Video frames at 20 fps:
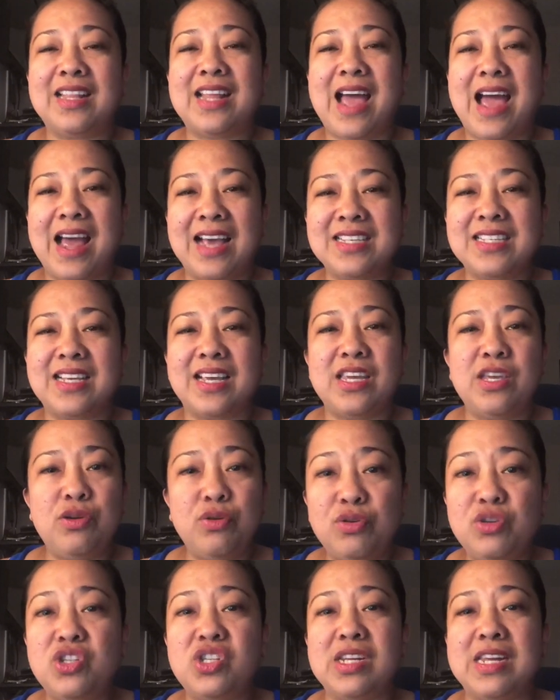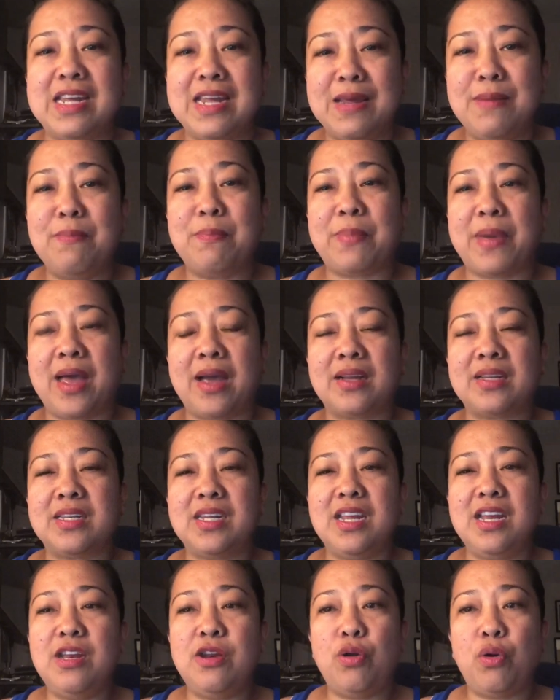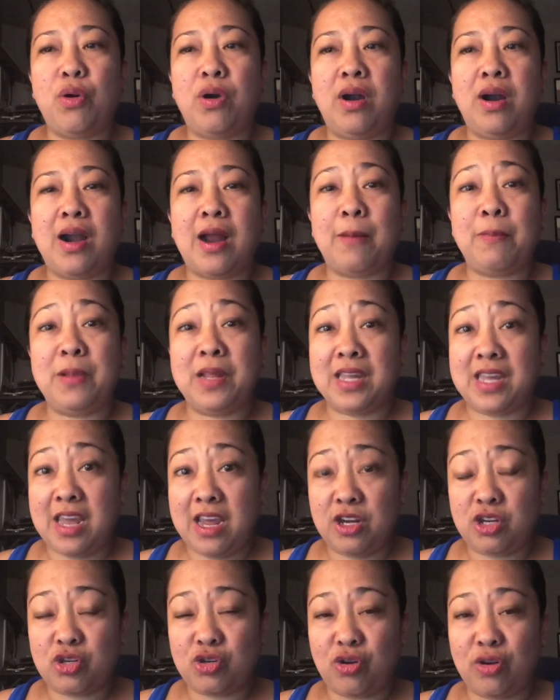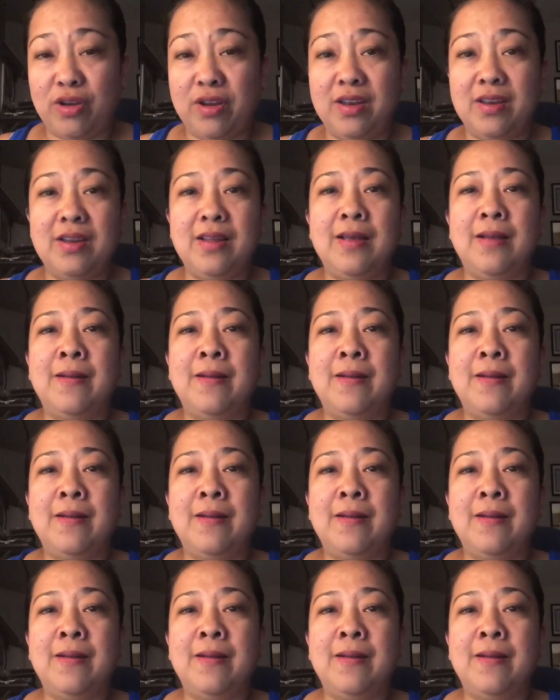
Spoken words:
has a huge impact in your application.